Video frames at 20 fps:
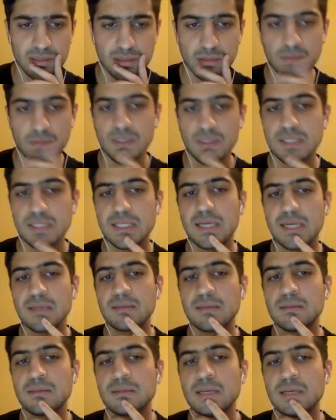Well, that's
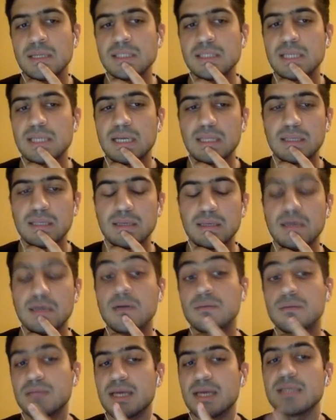not exactly.
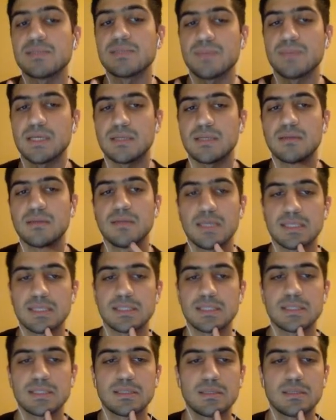Oh, that is mate. Yes.